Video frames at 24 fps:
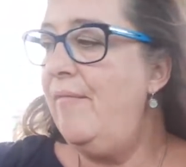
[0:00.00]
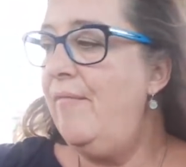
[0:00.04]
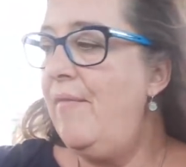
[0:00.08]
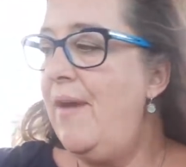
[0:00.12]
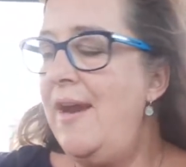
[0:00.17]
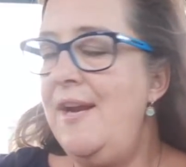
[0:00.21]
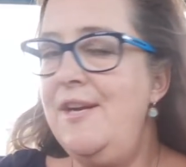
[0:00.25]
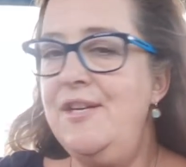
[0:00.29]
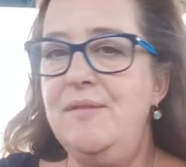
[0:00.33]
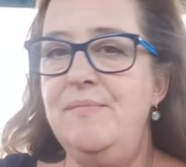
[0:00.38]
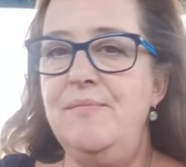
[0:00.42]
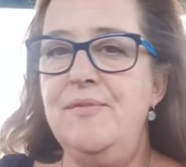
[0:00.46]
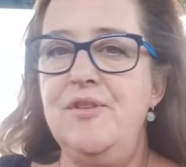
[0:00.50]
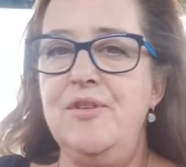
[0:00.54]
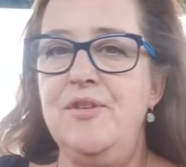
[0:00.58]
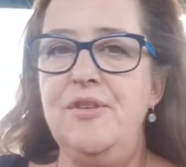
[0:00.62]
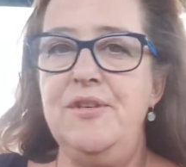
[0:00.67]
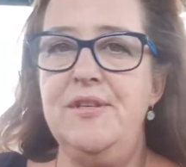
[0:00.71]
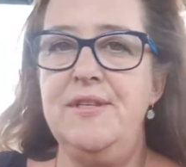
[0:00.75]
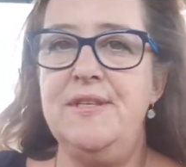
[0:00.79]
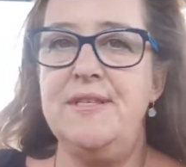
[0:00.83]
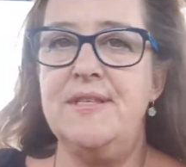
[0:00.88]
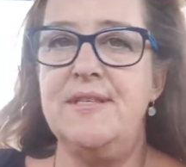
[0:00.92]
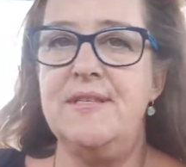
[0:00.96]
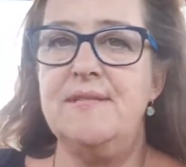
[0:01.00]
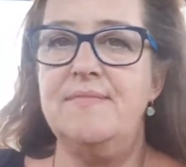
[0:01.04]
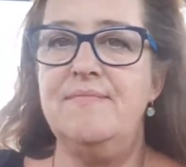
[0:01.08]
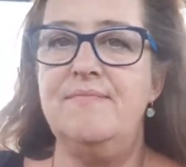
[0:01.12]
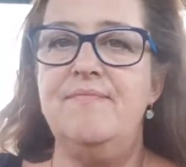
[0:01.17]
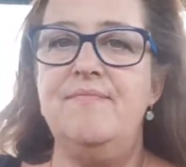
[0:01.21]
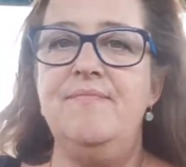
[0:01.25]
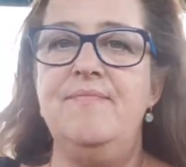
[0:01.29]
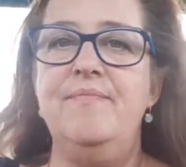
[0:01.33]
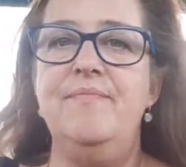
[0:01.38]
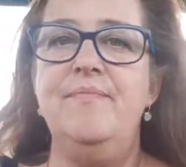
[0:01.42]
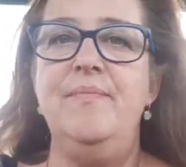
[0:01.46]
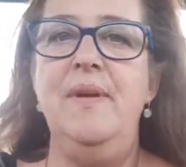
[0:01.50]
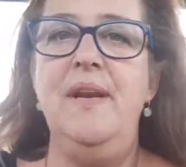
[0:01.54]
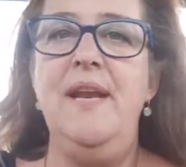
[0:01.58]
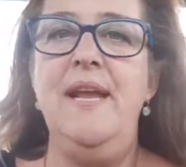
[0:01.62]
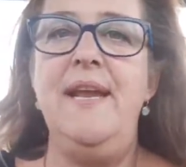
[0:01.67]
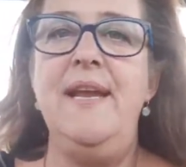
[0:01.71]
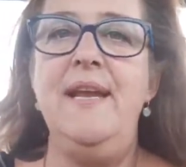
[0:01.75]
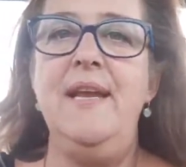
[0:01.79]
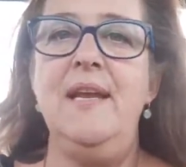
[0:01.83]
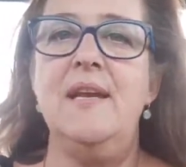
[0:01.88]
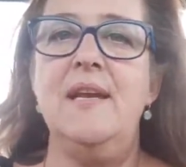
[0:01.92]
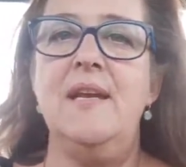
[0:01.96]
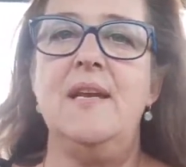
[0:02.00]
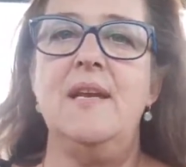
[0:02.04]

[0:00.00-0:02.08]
random dude's link.